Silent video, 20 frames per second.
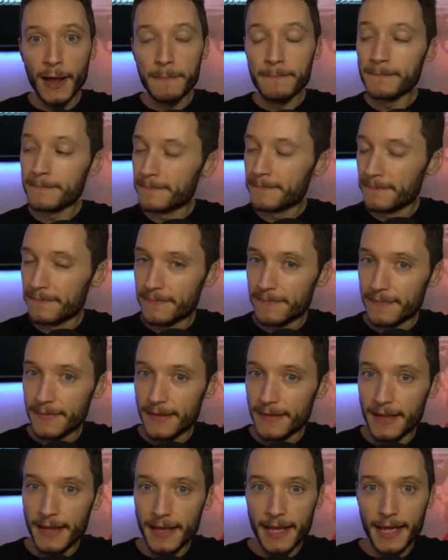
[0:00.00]

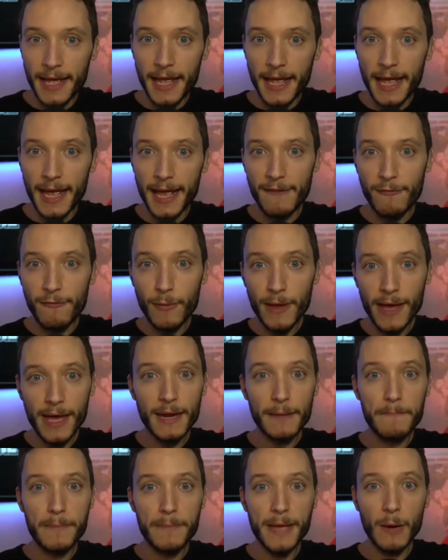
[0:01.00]
if we
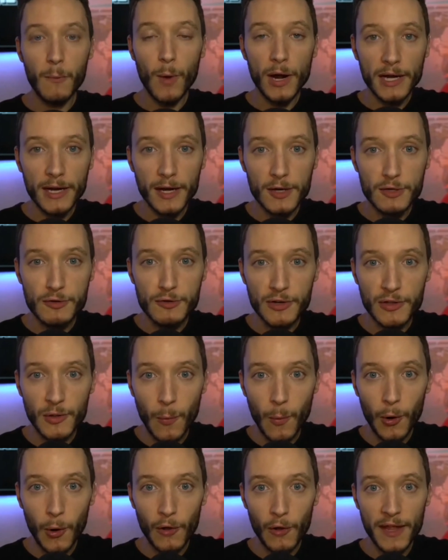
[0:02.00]
had to pick one country in
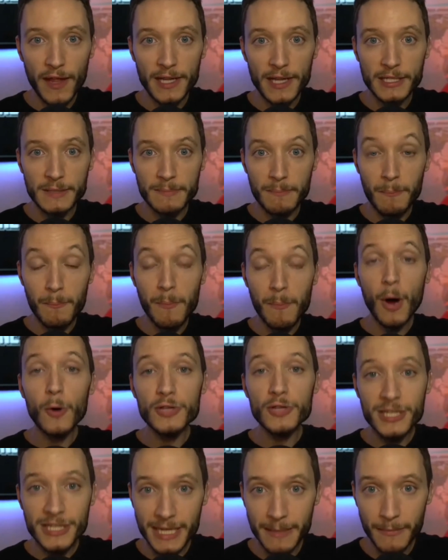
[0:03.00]
the world that is
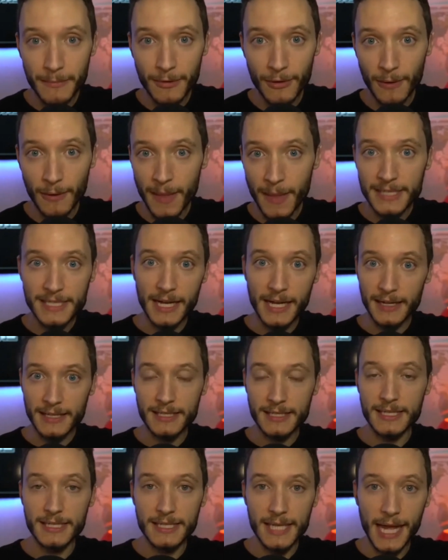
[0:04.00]
most similar, I'm not saying
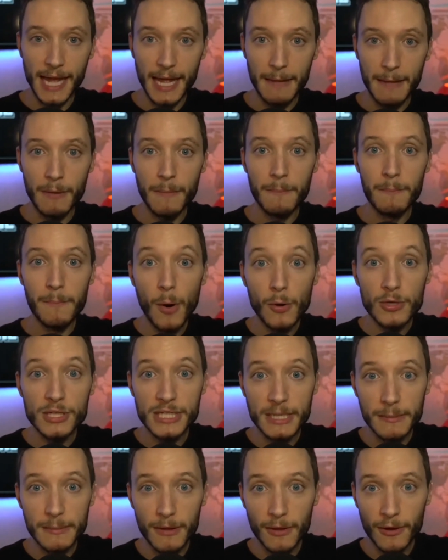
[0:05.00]
it's the same, but
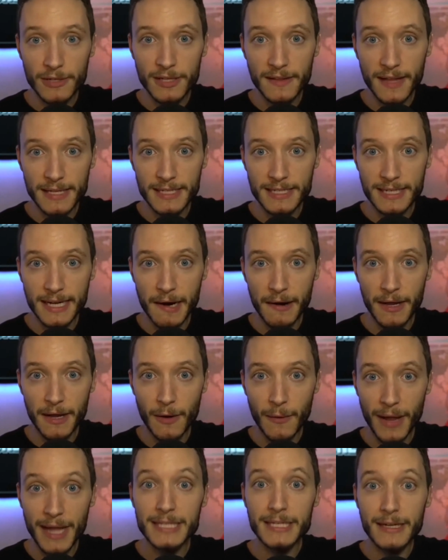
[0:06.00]
most similar to that
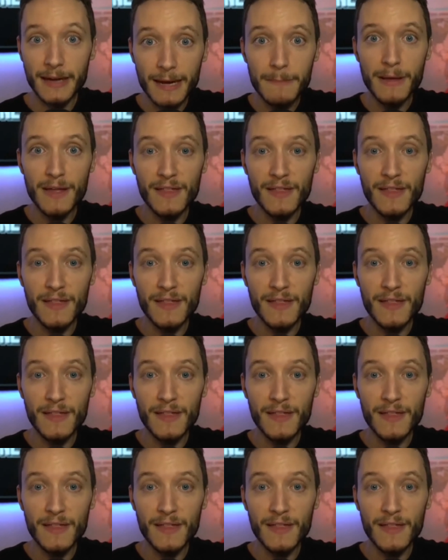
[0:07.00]
scenario, it's going to